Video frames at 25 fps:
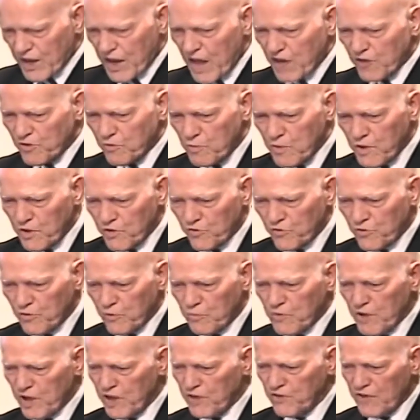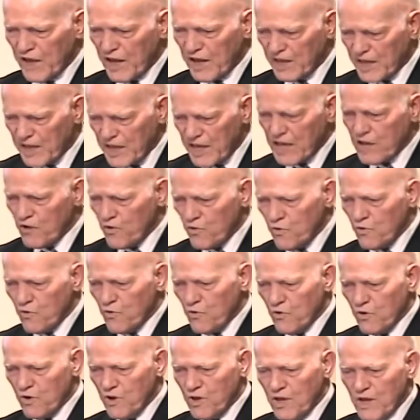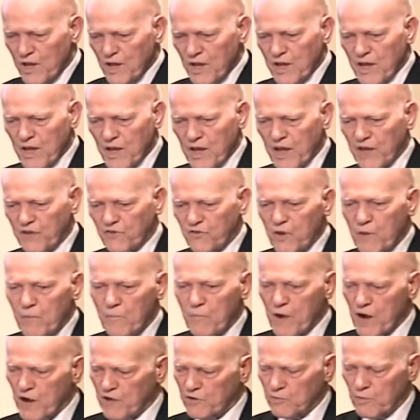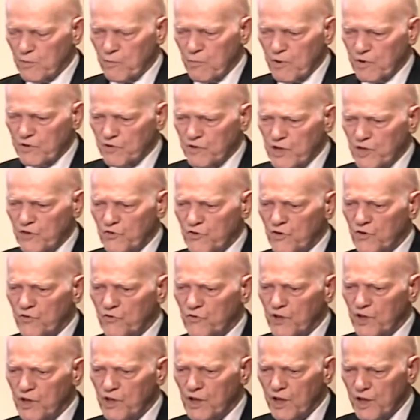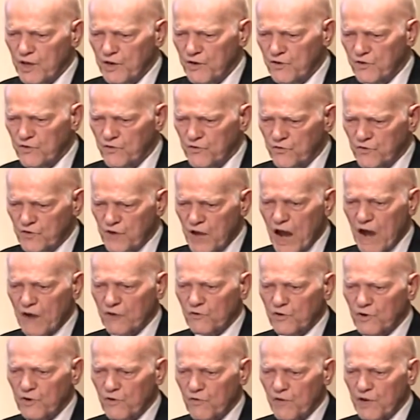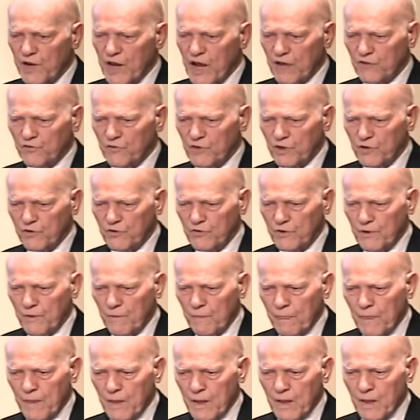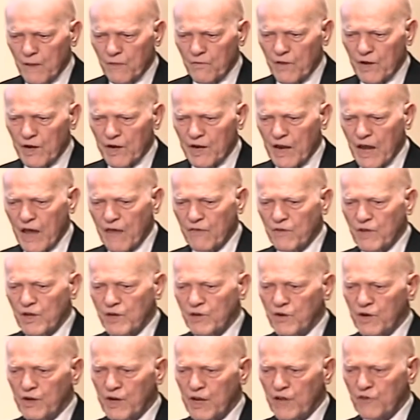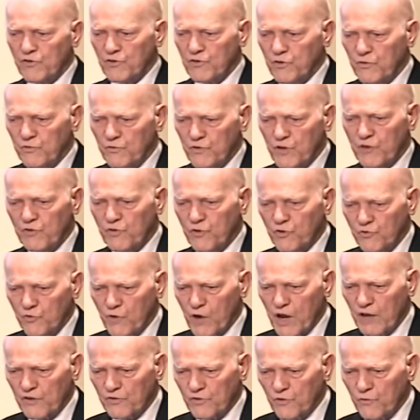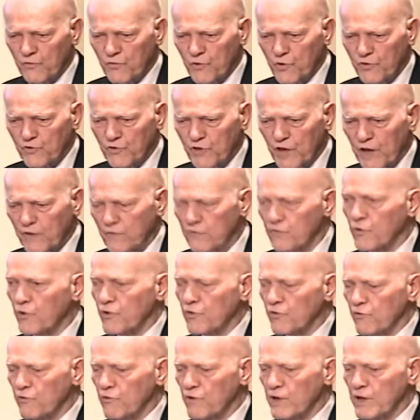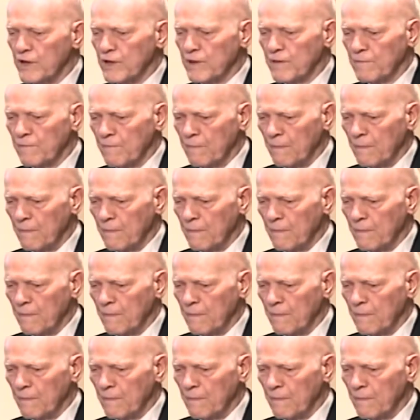It has to be a subject. It's not he who. It's impossible. But this is the doctrine of the Gnostics. They deny the incarnation of Jesus Christ in 1 John 4, 3.